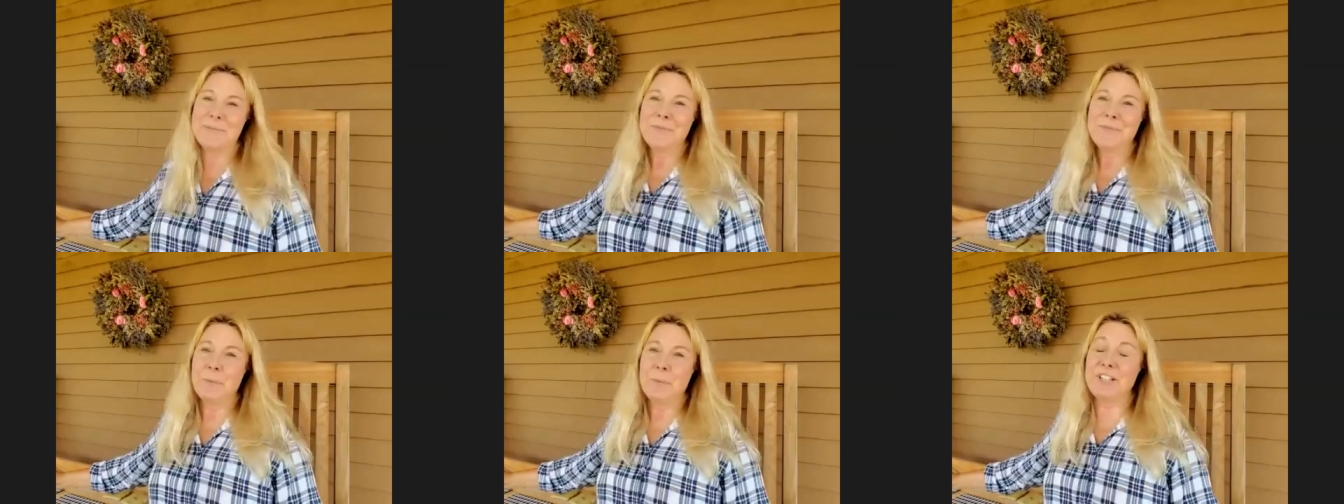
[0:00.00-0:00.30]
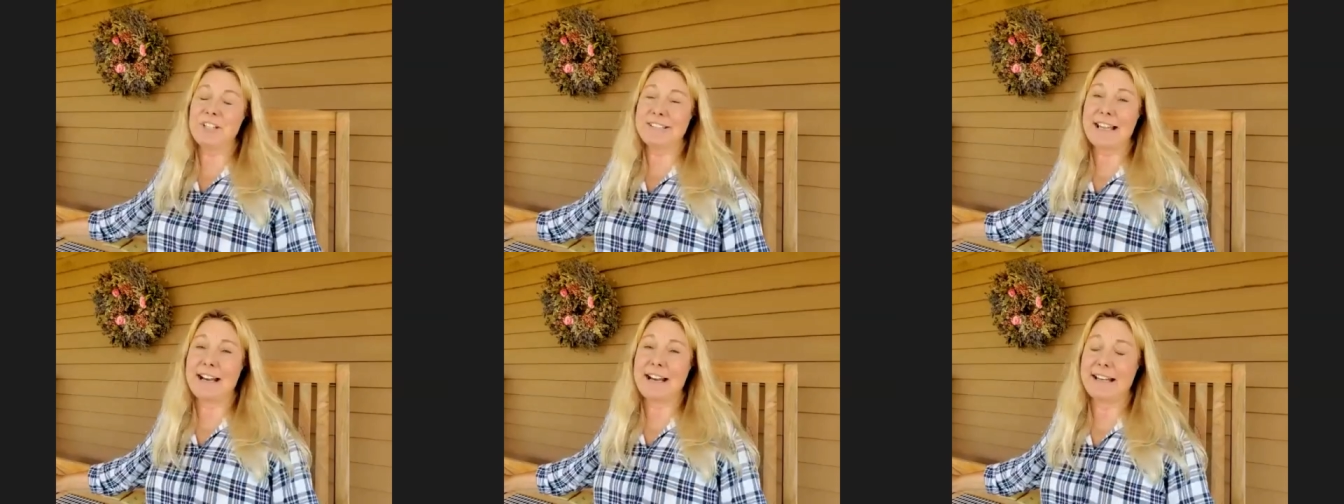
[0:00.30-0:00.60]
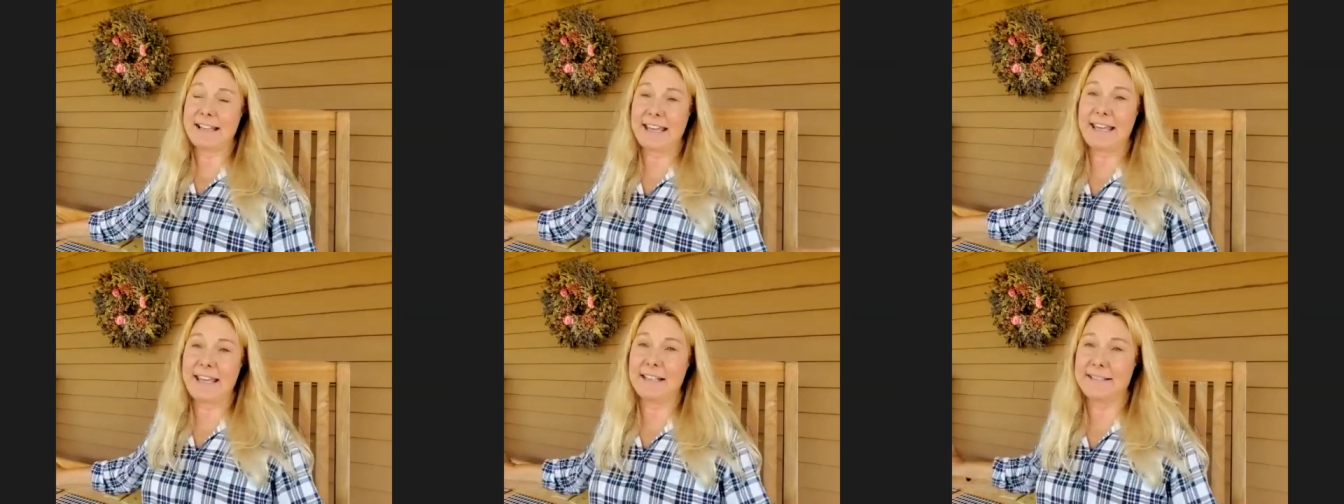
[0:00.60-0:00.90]
We just added
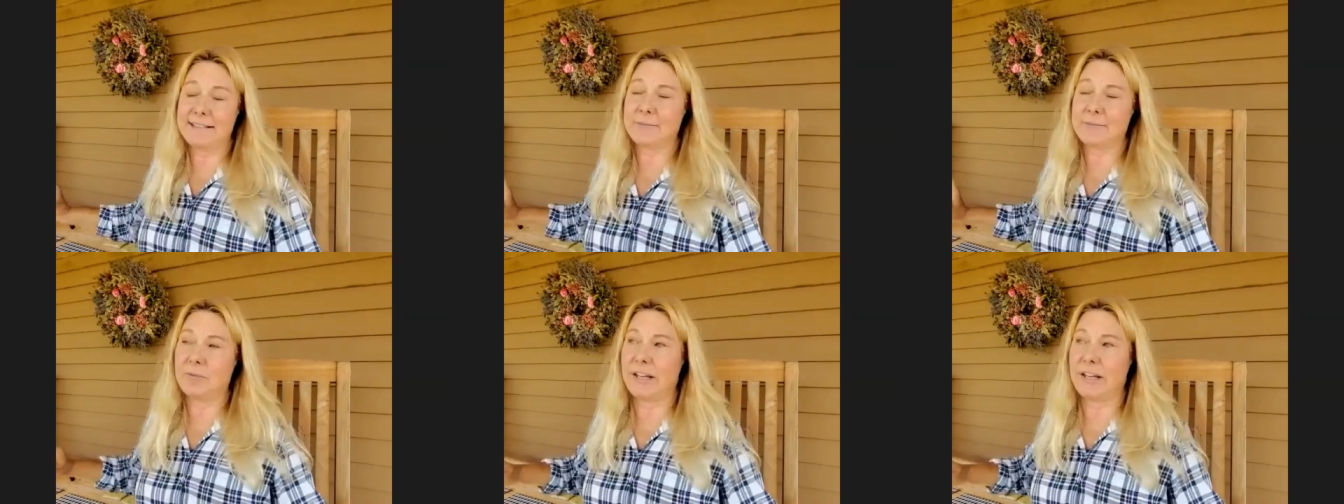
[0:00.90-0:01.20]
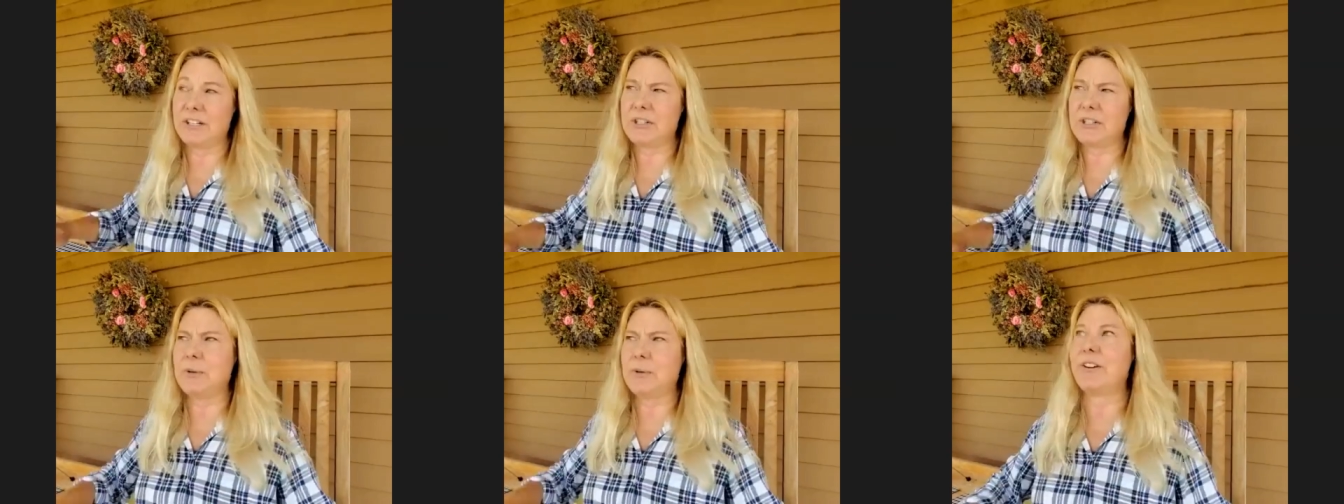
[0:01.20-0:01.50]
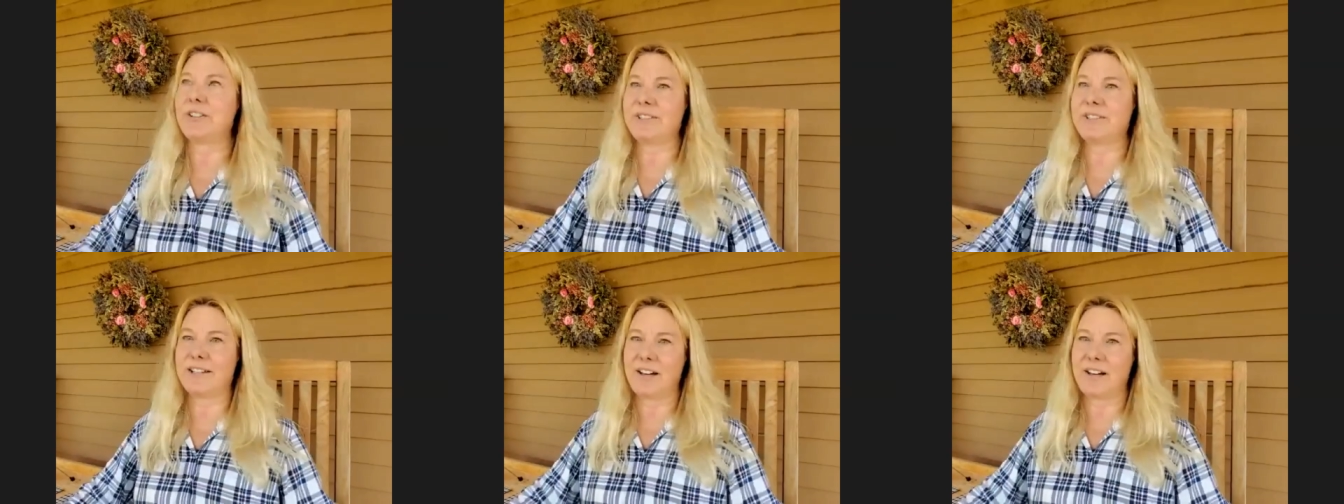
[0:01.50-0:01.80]
geese like 2
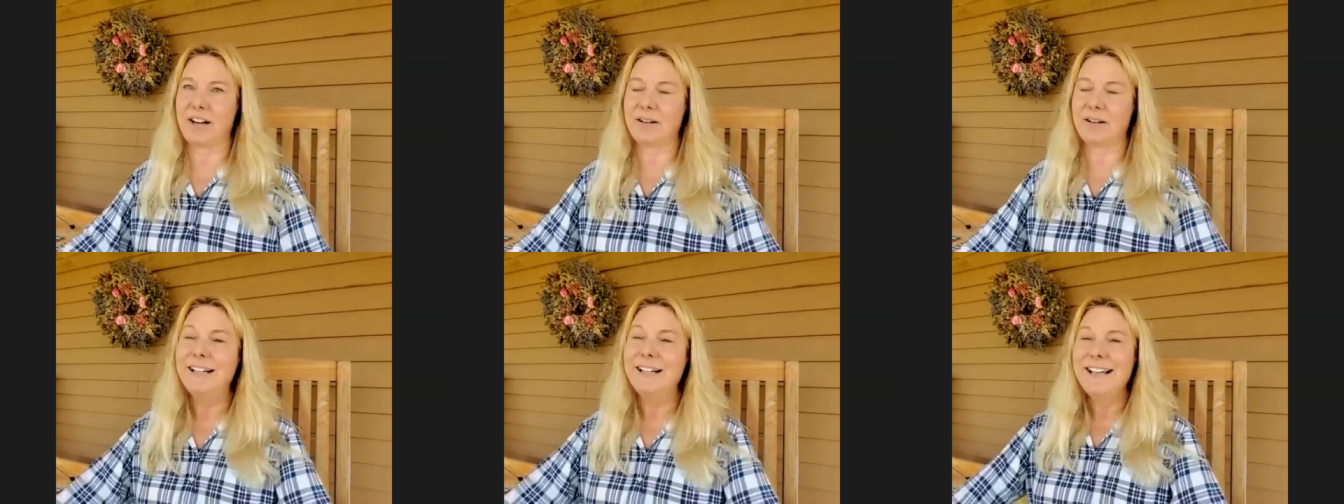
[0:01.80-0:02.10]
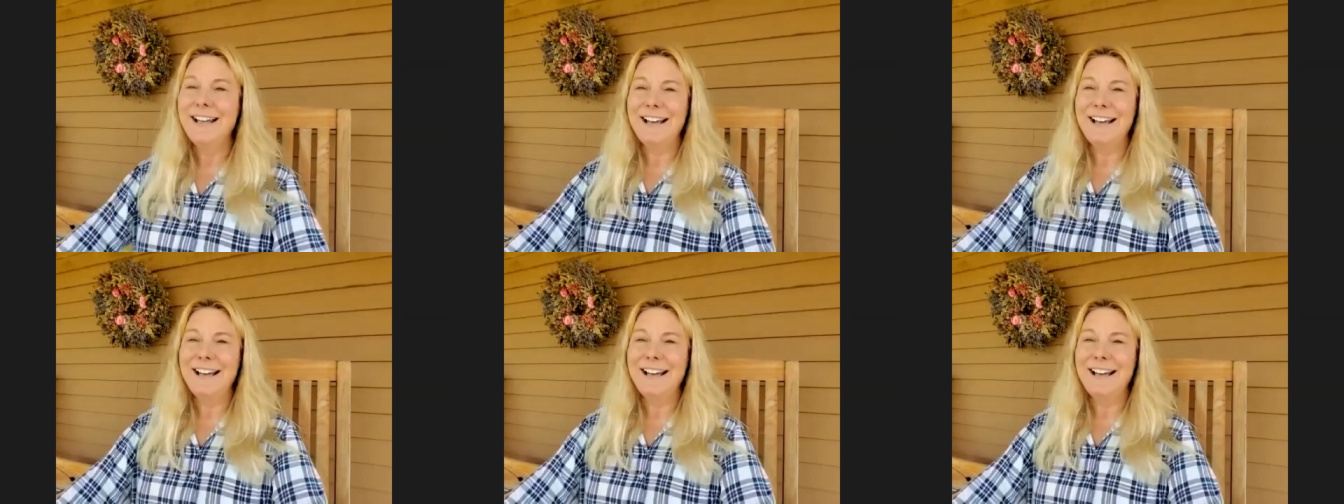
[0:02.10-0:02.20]
years ago,